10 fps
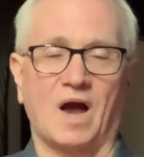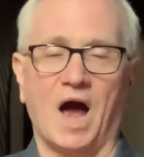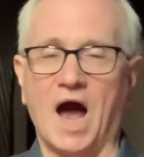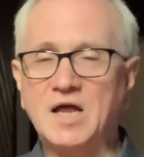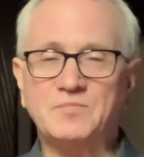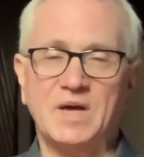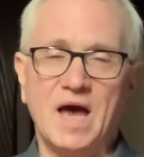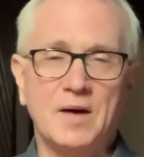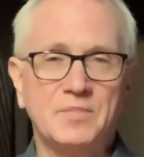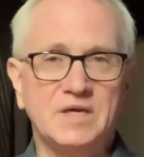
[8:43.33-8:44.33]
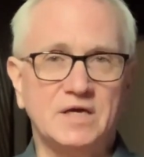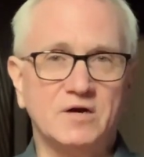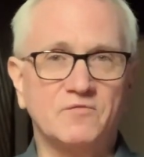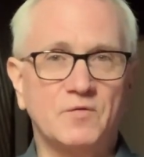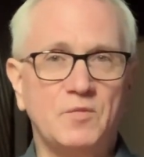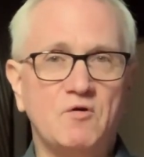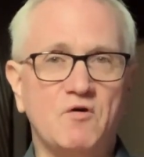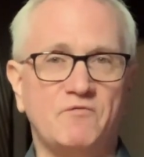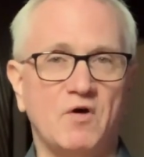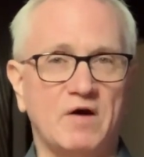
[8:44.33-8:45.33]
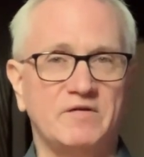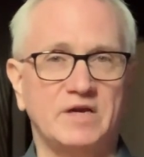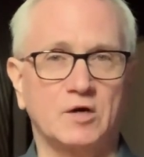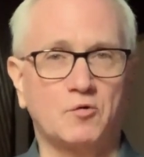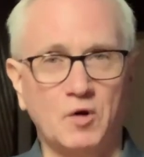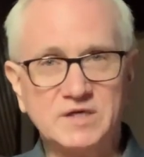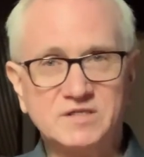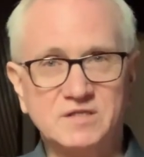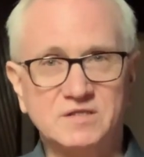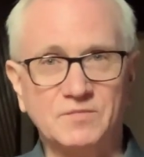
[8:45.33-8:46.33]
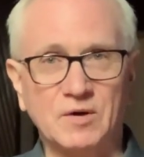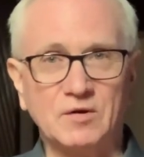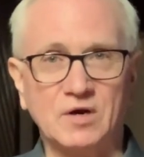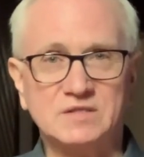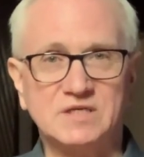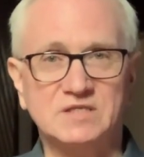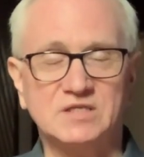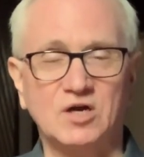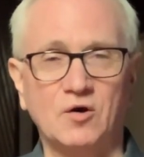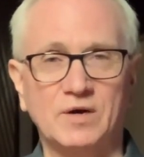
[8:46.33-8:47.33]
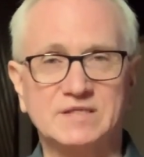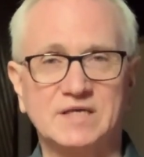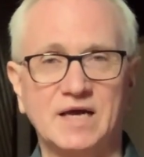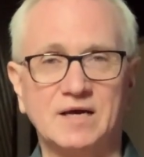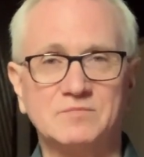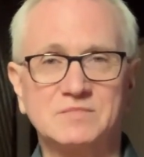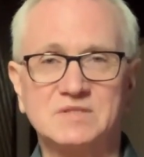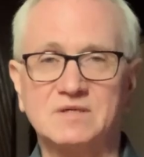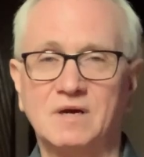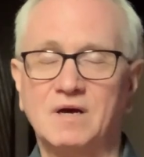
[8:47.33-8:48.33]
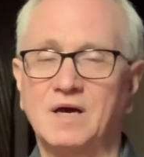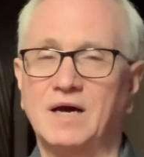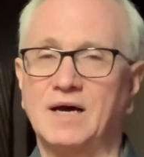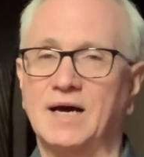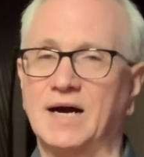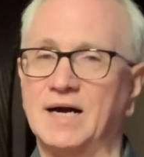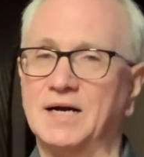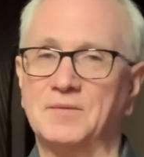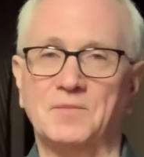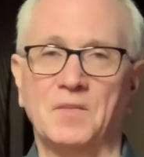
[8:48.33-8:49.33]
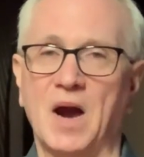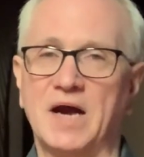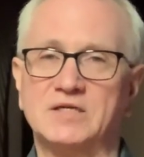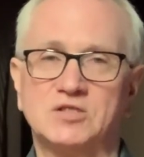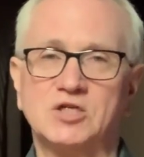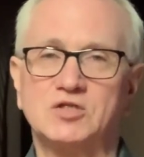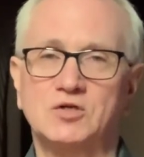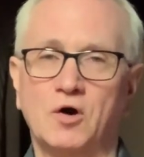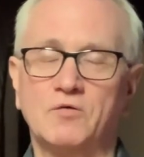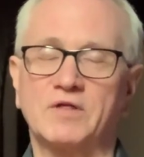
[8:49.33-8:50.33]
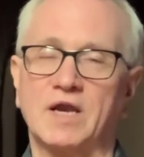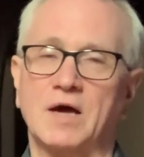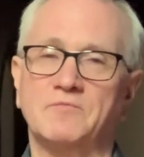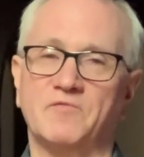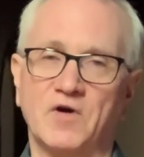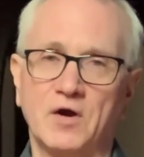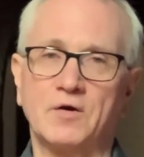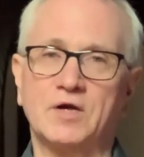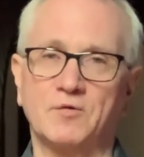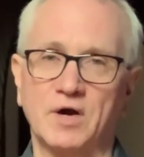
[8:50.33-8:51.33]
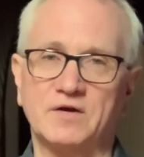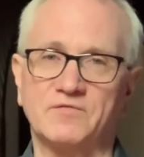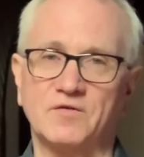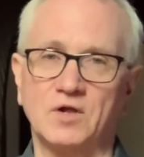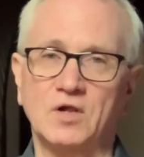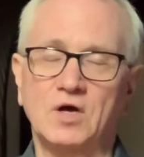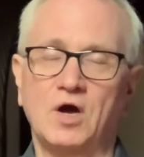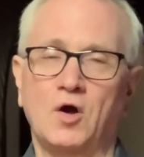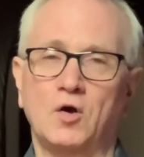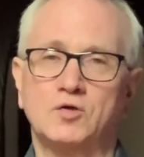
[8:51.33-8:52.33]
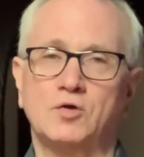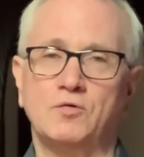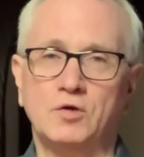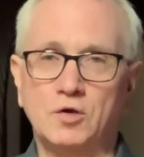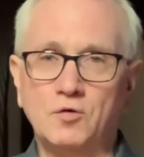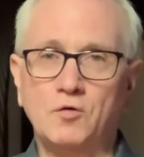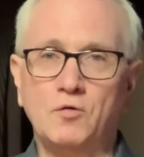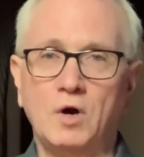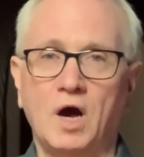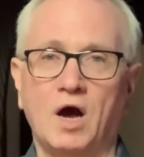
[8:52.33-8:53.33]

I'd be happy to hear from you if you have any questions about RCCO exams. And just know that I'm very grateful to you